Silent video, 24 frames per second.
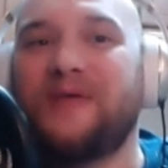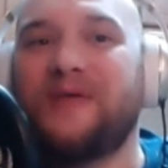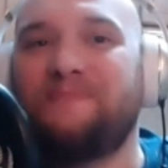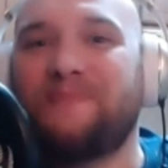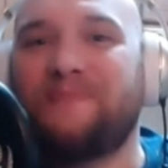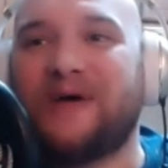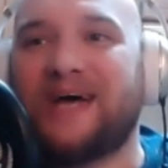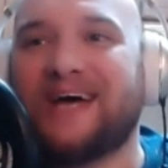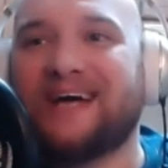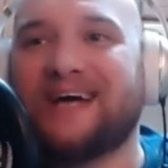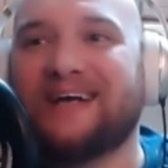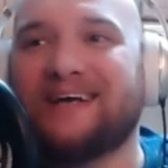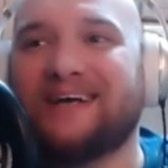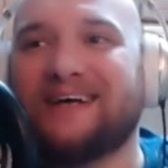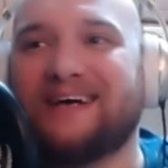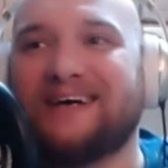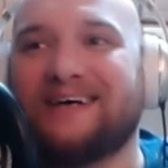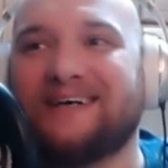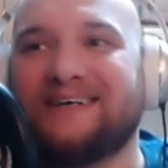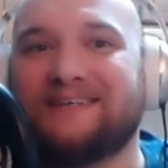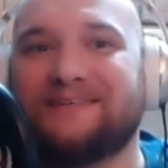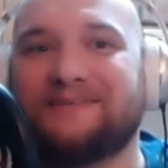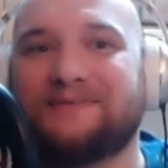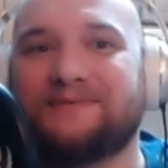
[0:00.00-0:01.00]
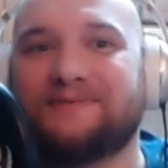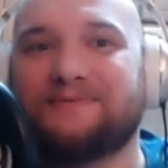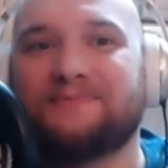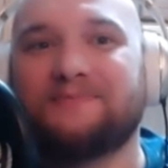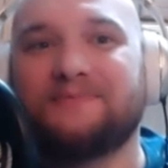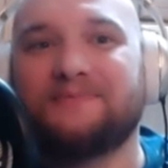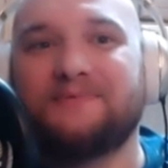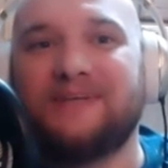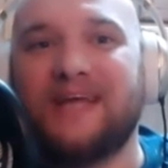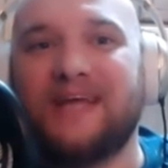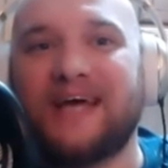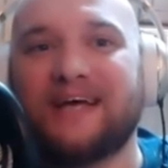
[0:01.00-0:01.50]
back uh,
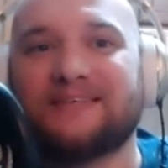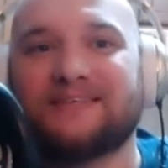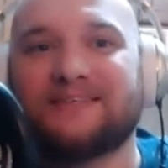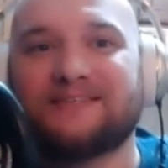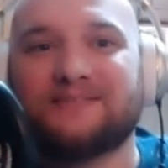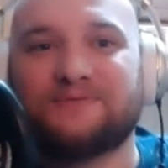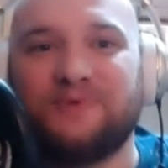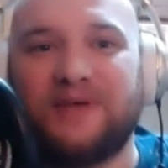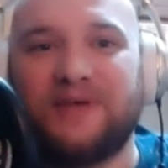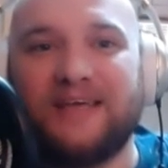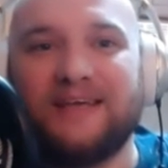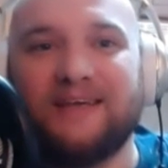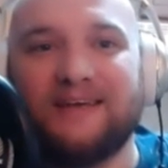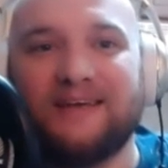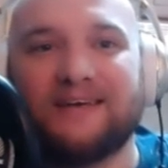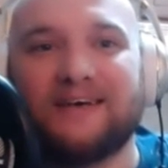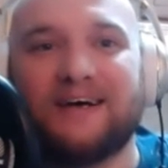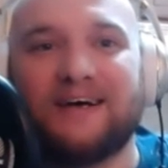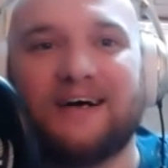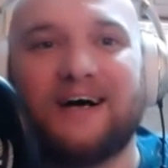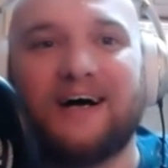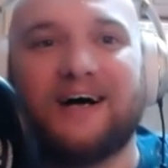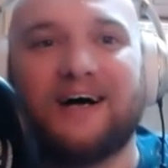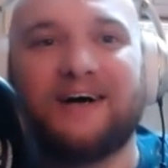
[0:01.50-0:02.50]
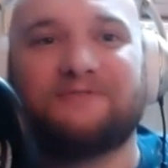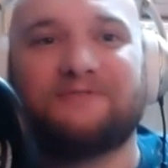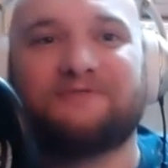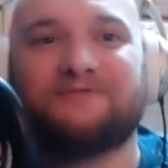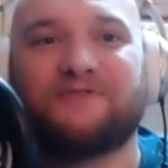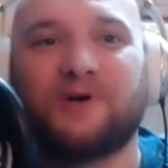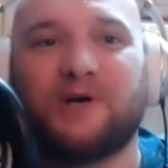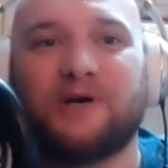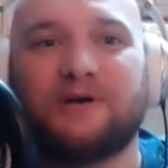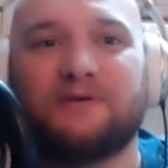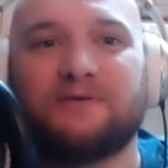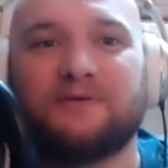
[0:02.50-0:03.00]
next week uh,
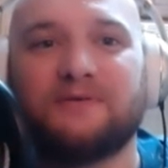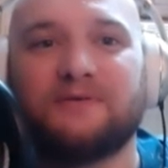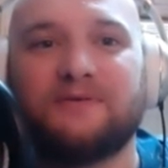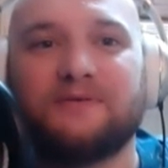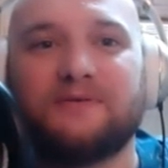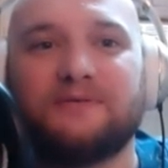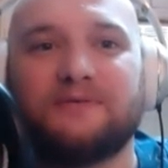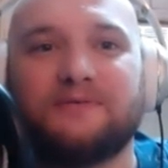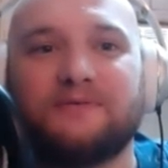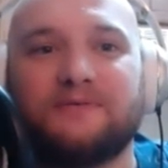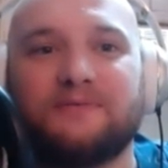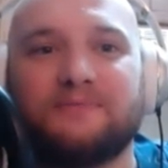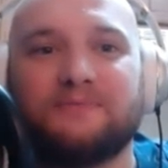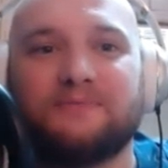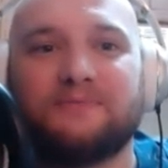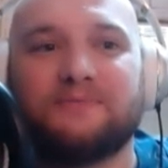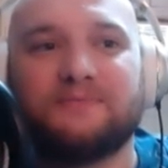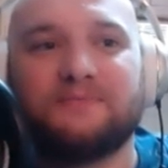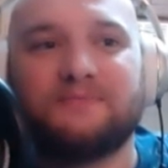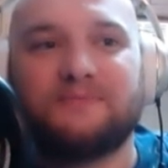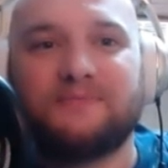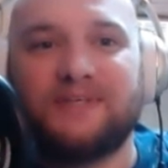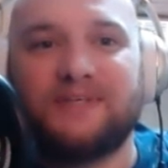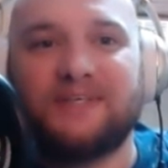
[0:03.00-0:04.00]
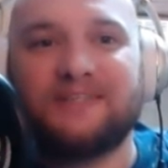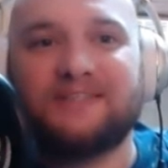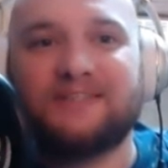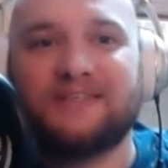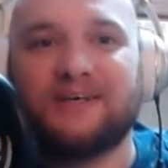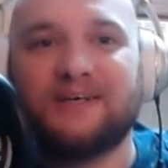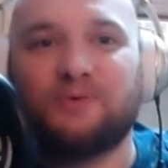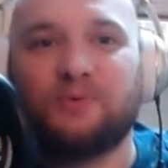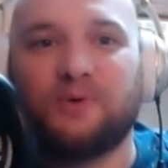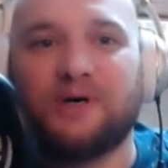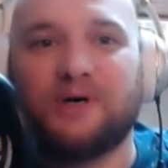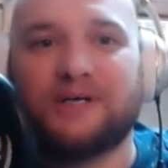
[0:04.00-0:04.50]
for
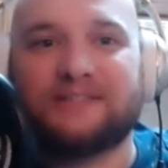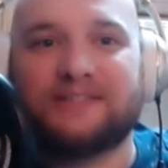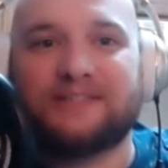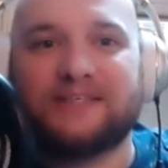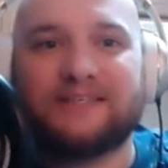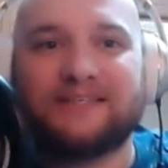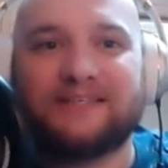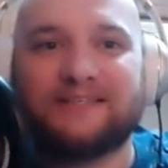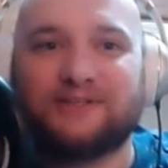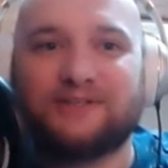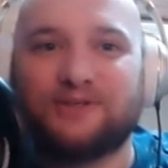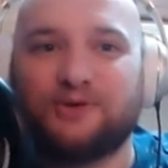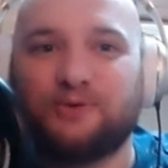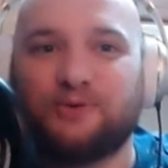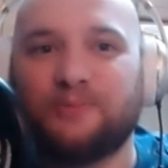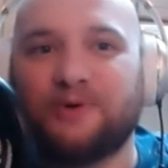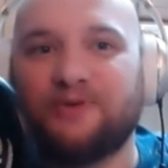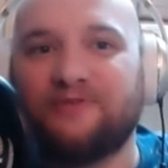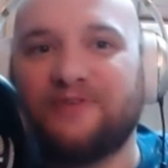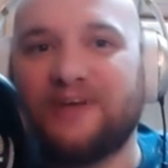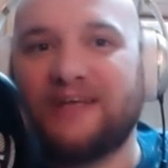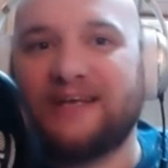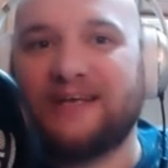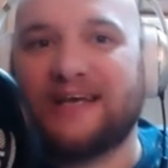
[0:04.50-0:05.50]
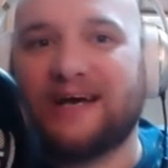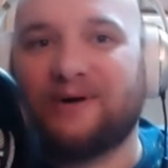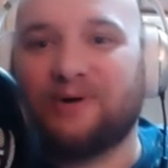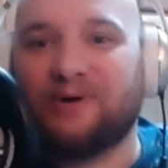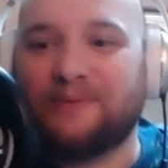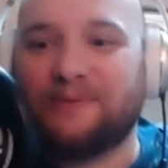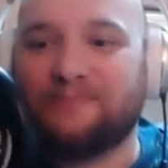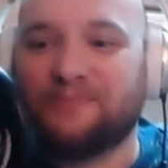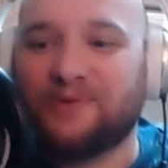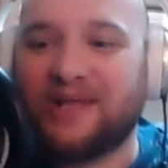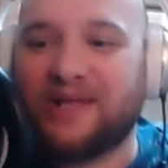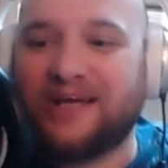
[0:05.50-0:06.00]
Denzel Washington's new movie. Now the
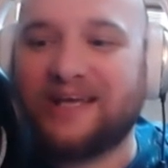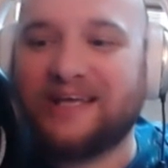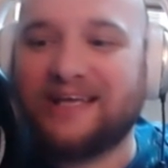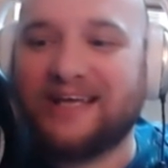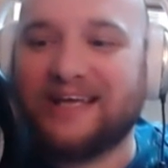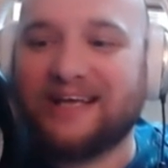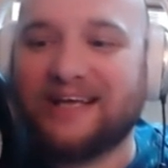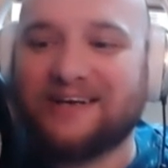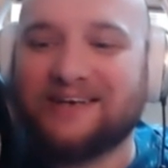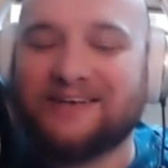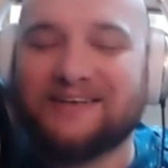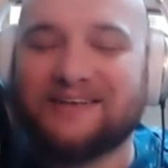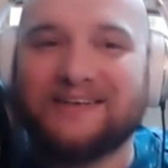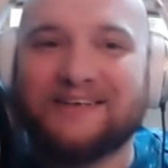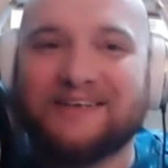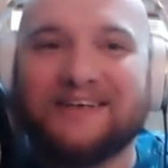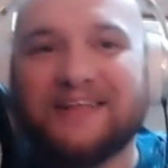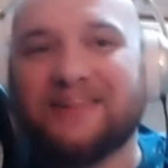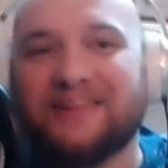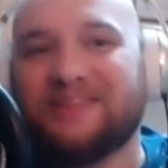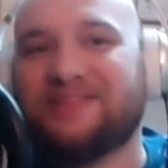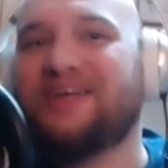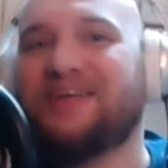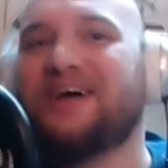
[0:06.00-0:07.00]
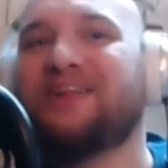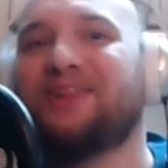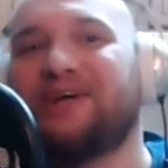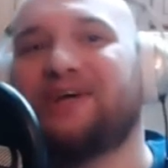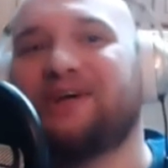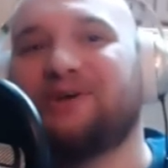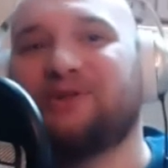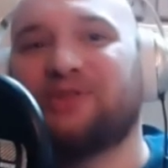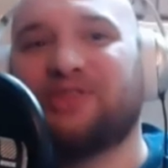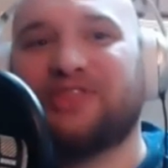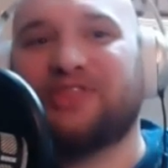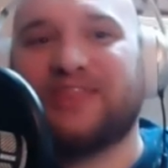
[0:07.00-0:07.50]
I'm blanking. Little Things. The
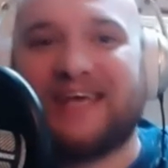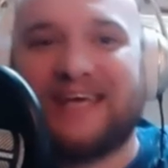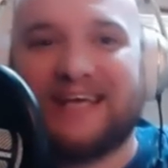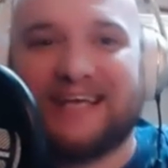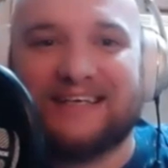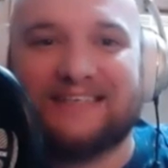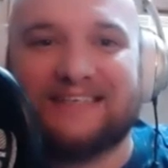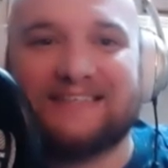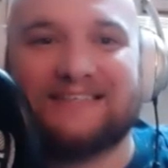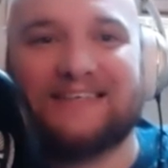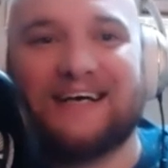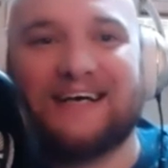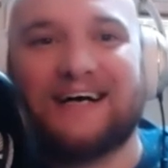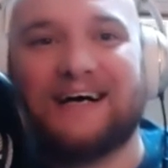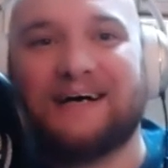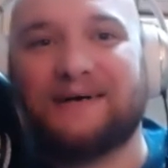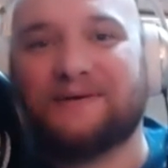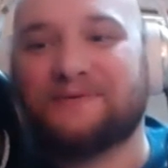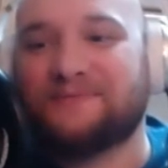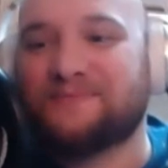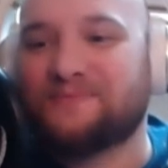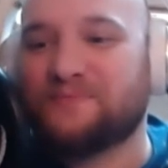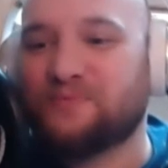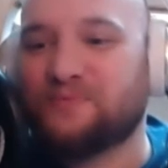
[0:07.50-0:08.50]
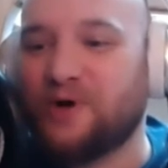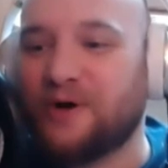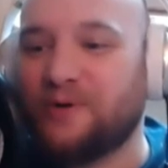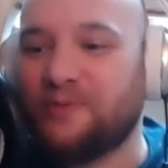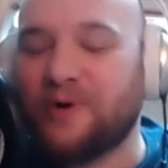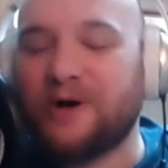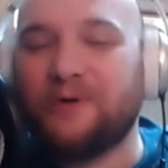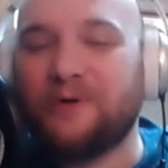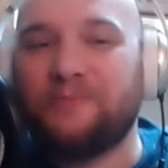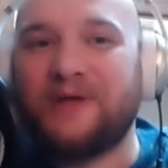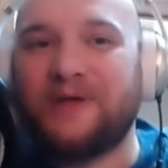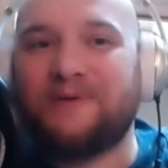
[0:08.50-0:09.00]
Little Things. Uh, we
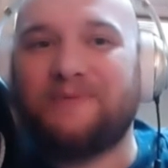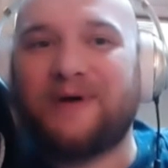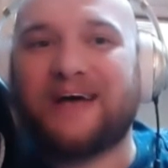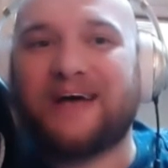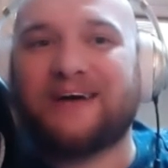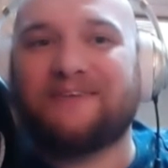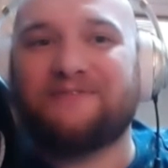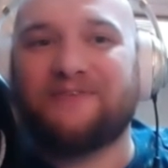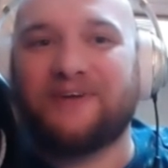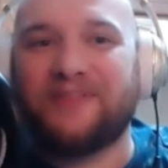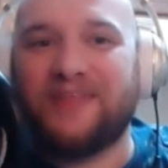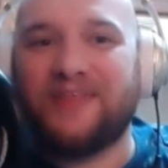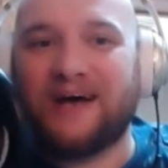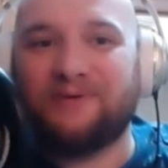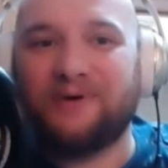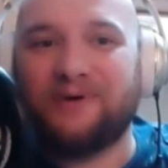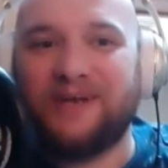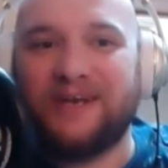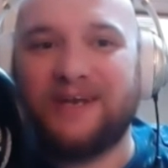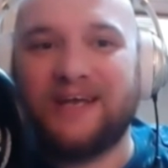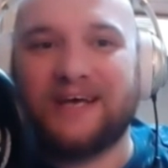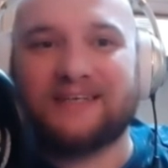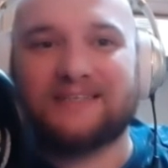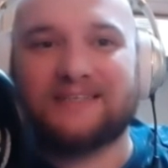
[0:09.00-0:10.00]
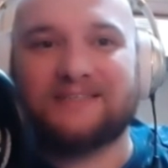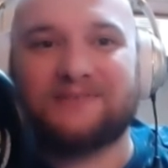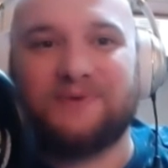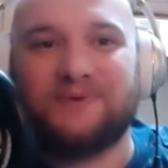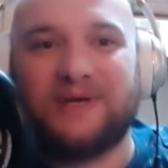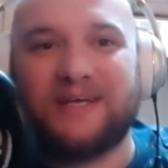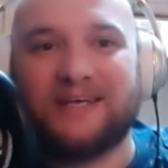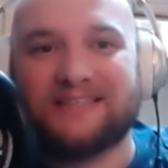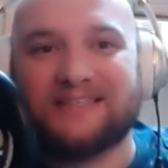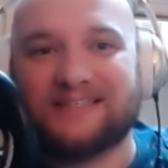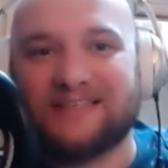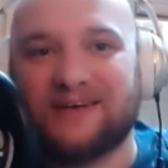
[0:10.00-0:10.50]
will be back for that one next
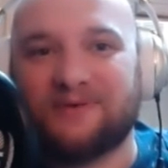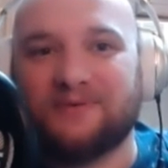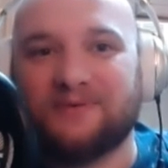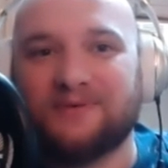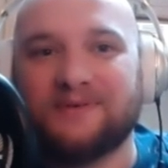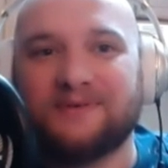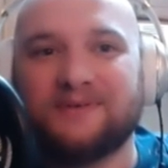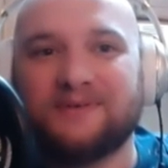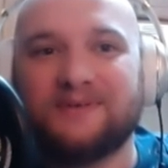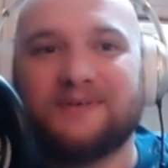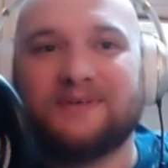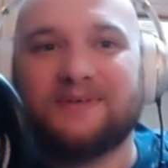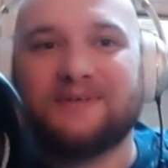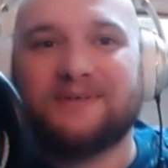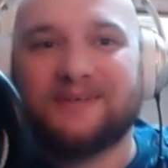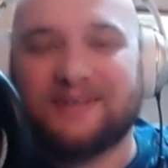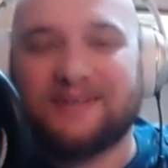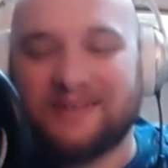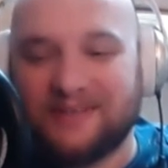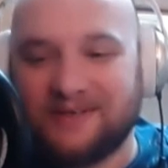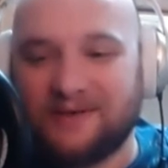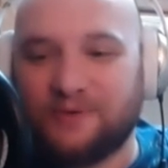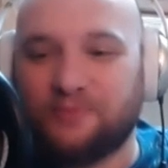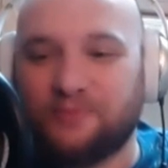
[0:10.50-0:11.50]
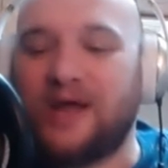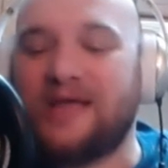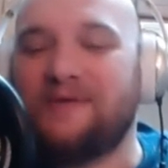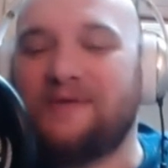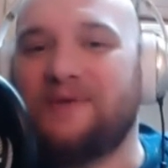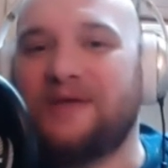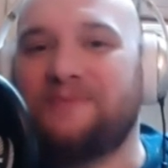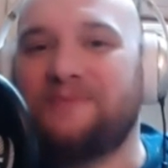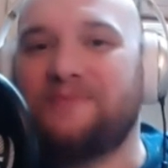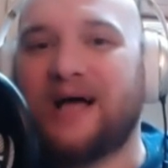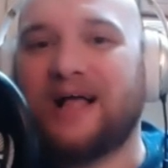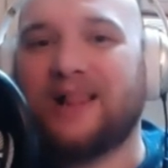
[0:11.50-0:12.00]
week. Rami so, Malek. Yeah,
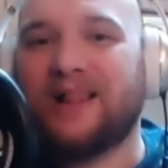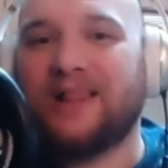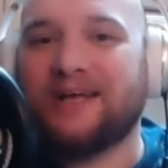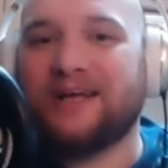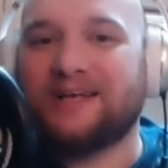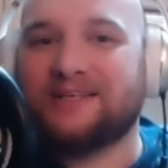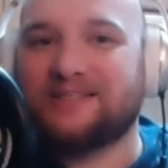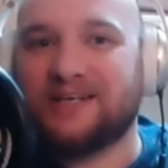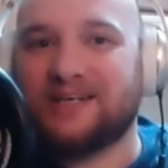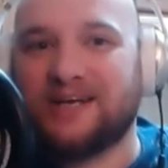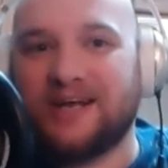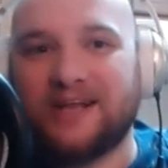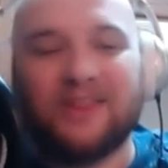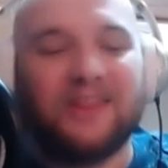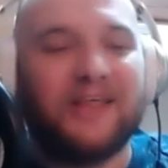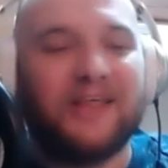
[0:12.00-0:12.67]
Rami Malek, Jared, Jared Leto.